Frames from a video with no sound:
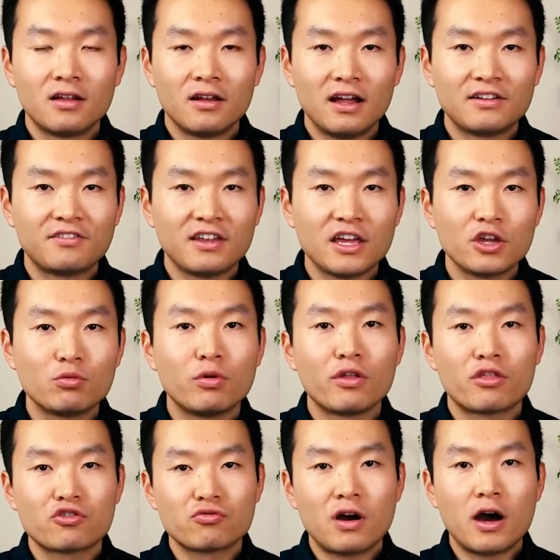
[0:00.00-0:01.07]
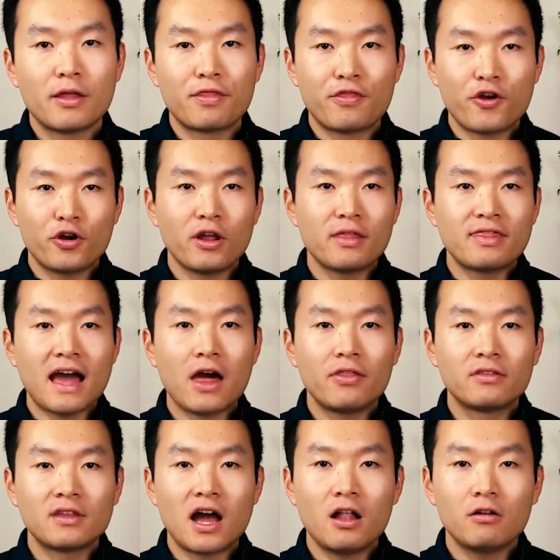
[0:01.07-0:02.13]
Let's say you withdraw
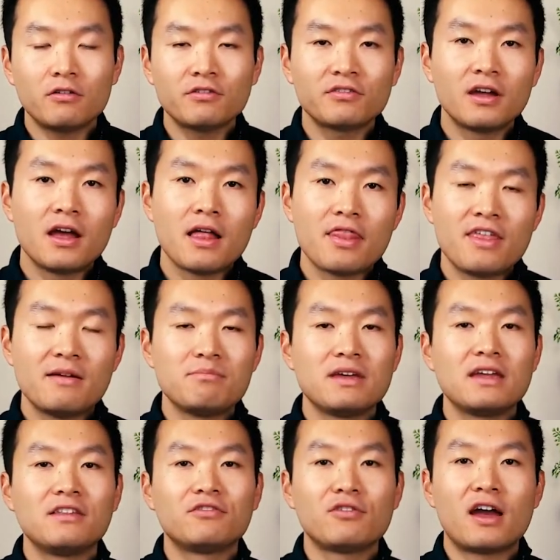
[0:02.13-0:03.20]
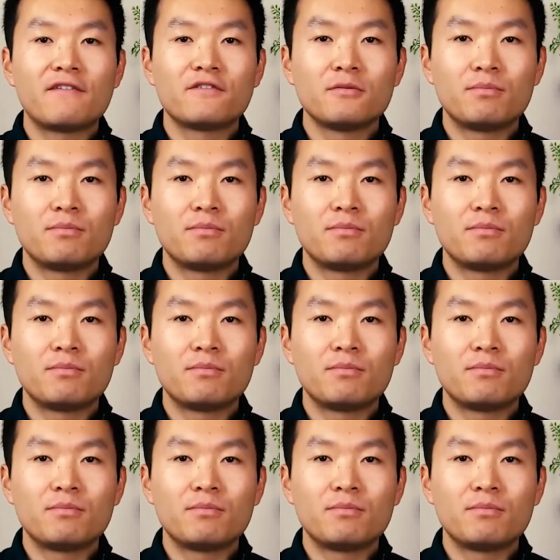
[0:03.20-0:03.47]
$30,000, that means you have to